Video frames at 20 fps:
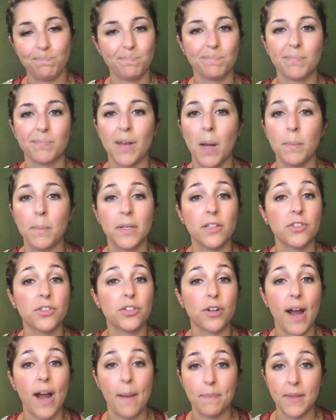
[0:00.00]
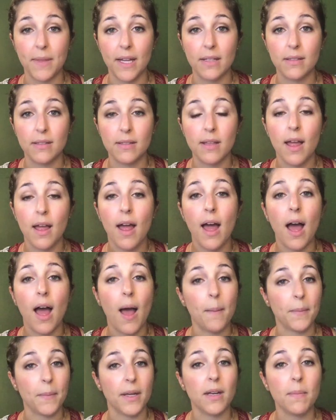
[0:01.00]
I'm going to scrap this.
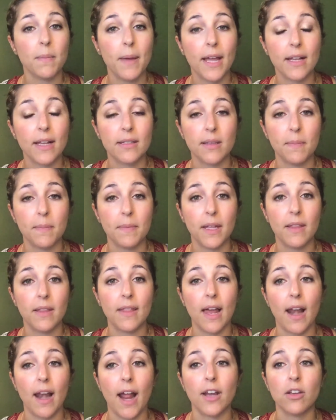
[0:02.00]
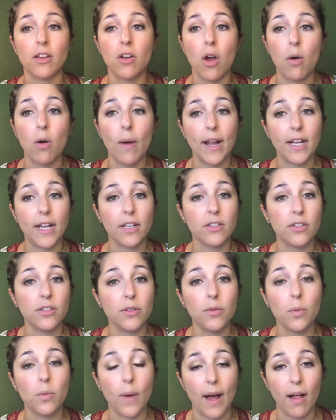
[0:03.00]
I'm going to pick something that I know I can
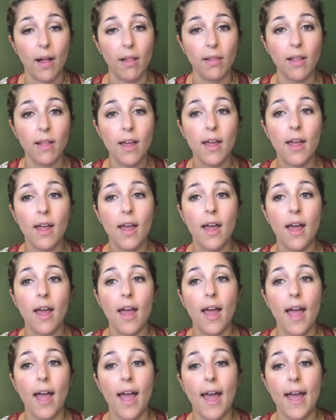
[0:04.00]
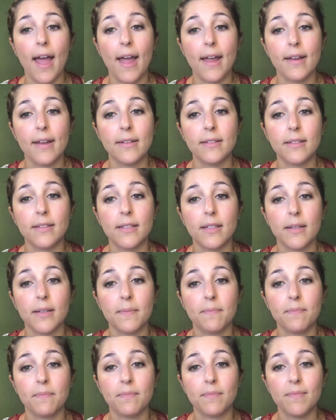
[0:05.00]
do well, and
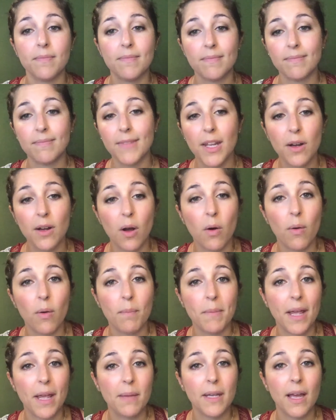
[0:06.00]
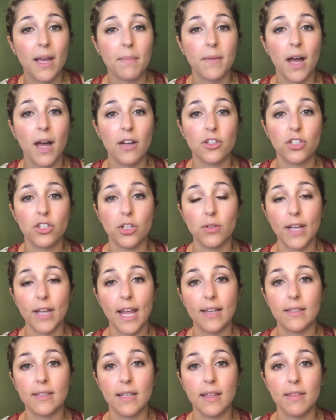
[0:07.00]
maybe I'm not
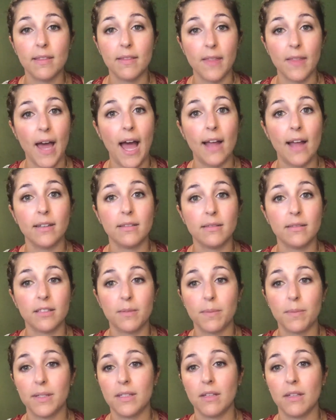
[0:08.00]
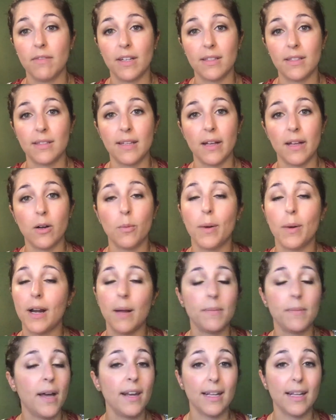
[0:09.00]
showcasing that specific skill, but
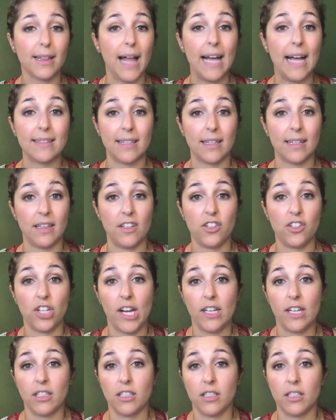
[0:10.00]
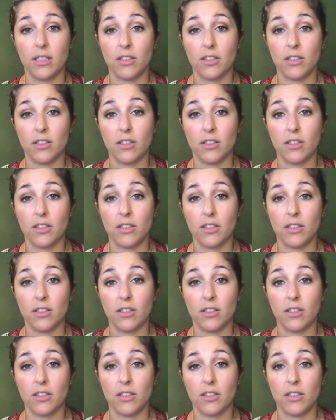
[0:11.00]
I'm not a classically trained